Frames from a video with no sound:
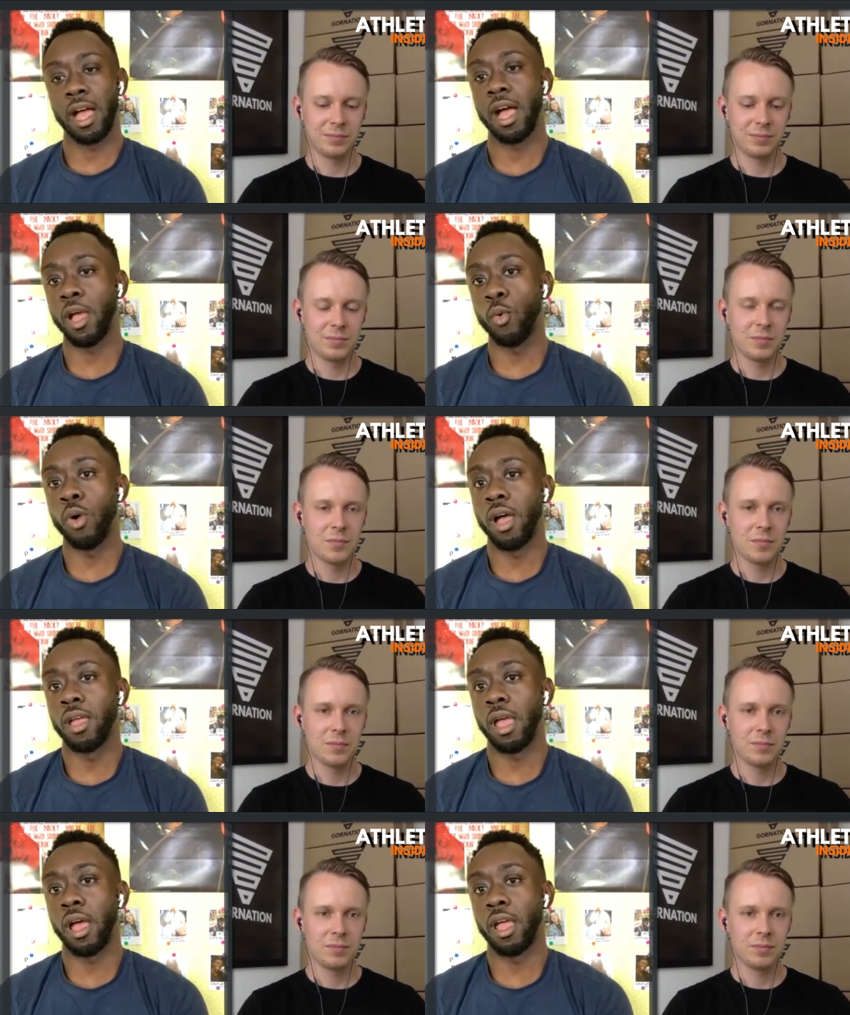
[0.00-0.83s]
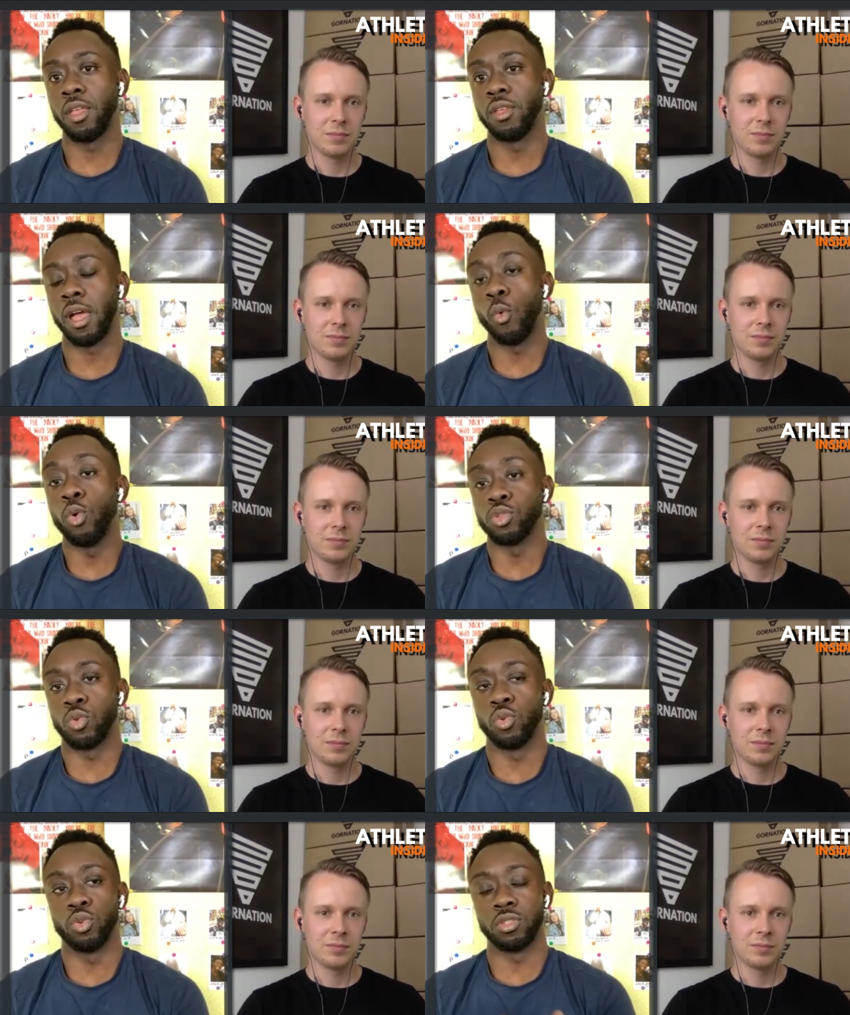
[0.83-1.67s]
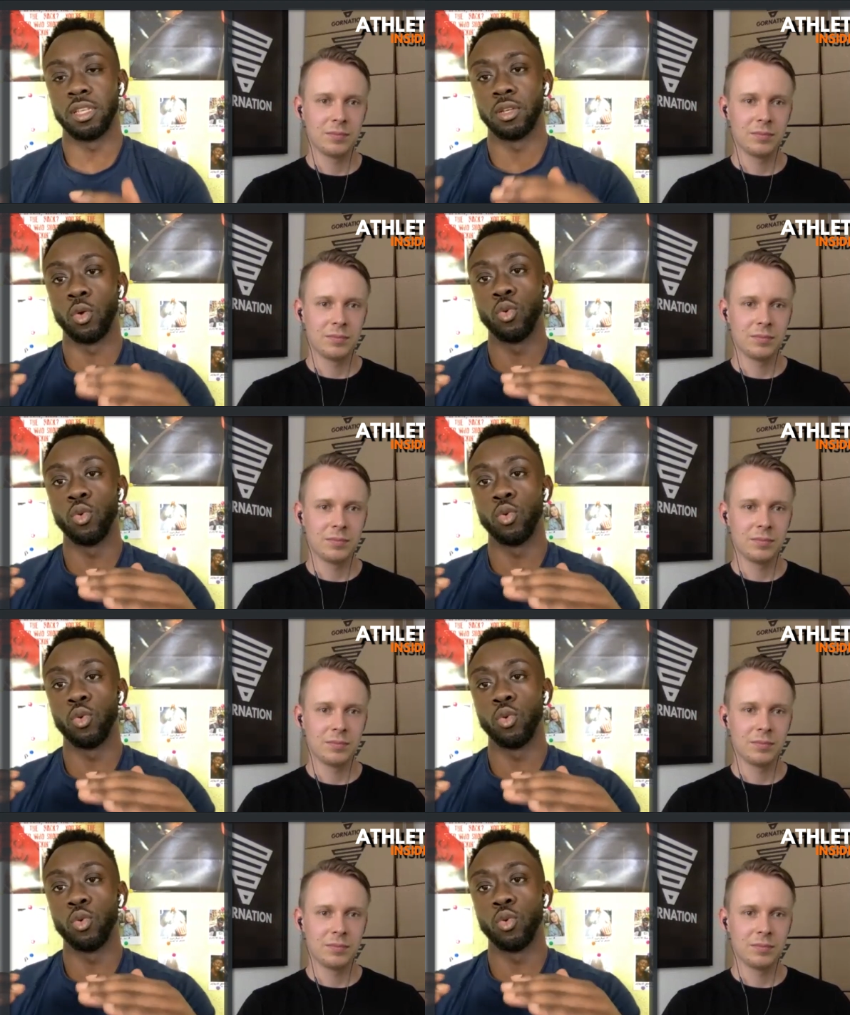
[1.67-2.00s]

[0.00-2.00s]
Speaker 1: I I I, I was good in